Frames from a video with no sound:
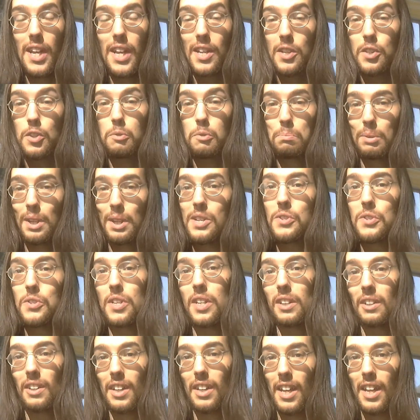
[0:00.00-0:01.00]

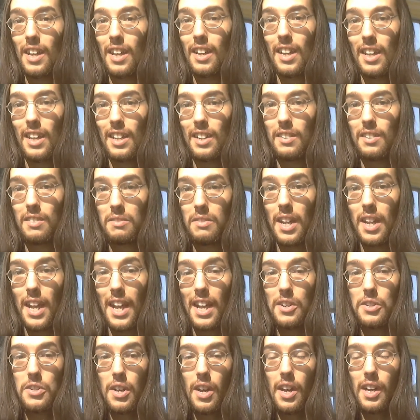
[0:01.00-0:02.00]
explicitly in
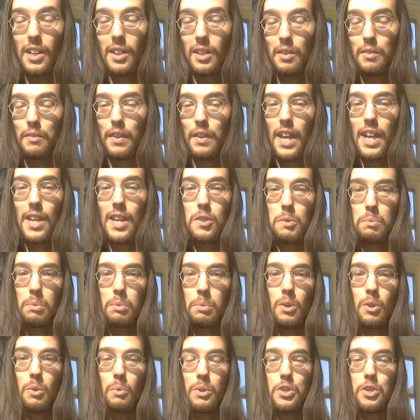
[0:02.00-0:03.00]
Anton LaVey's
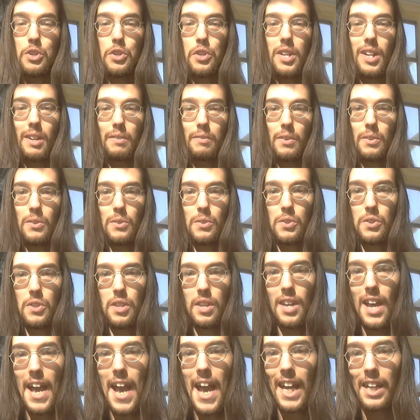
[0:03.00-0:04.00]
book, which governs
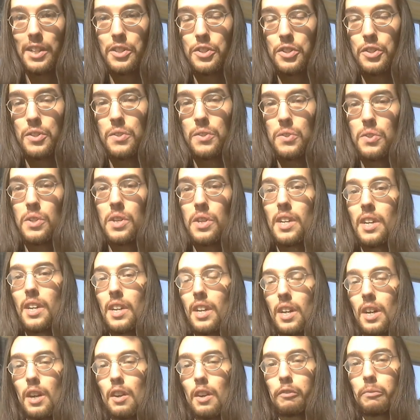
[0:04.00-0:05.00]
the actions
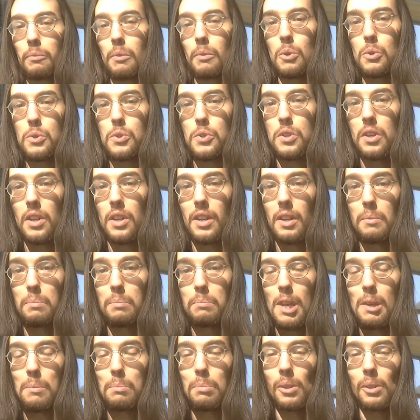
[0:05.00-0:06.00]
of most
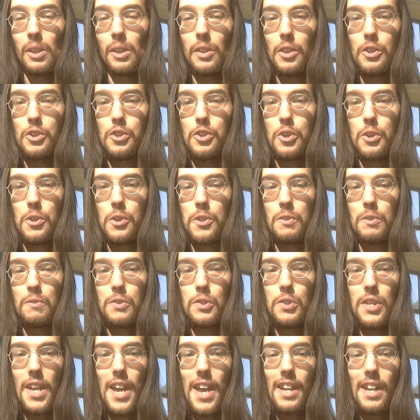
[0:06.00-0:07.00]
people in the Church of
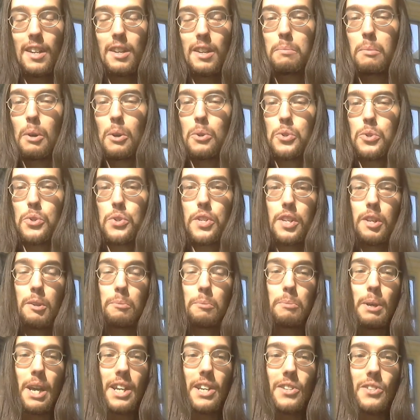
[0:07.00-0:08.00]
Satan. Most
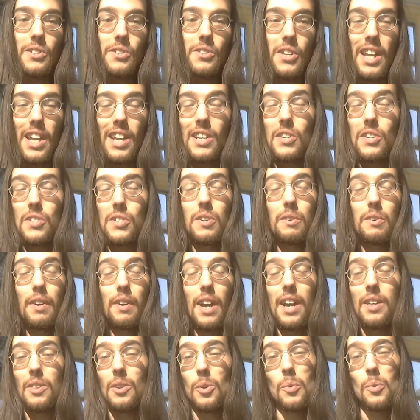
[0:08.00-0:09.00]
independent Satanists have
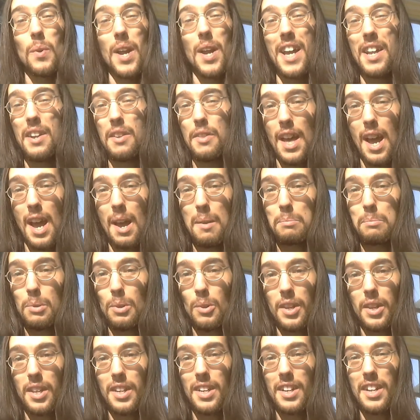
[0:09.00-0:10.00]
either read that
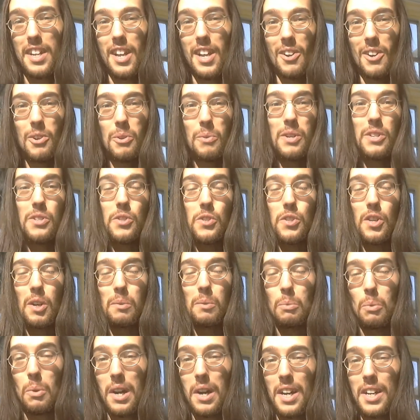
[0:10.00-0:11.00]
book and adhere to it
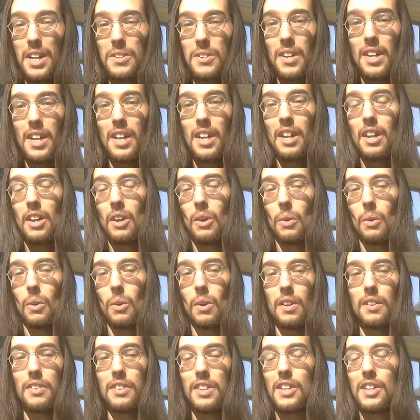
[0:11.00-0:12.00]
somewhat,
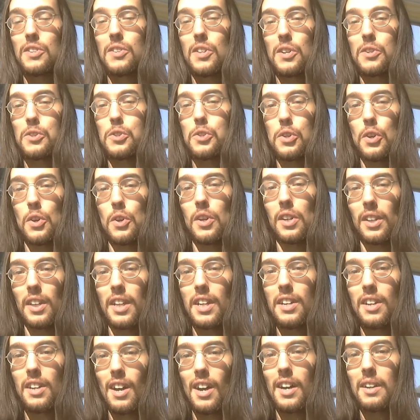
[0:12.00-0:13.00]
or they're
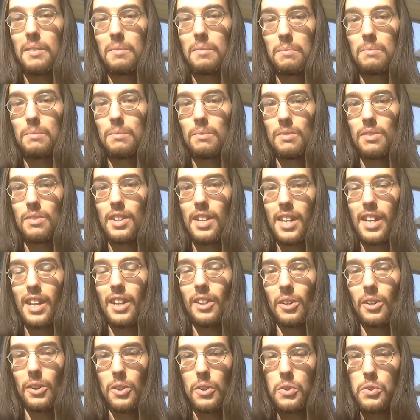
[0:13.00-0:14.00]
certainly not
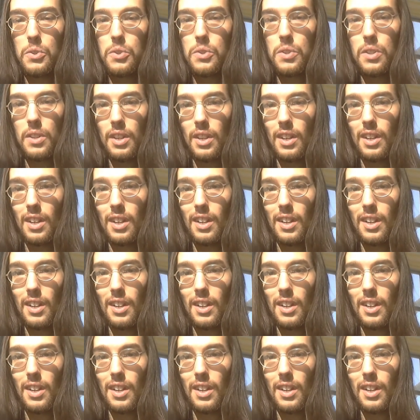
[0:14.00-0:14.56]
killers.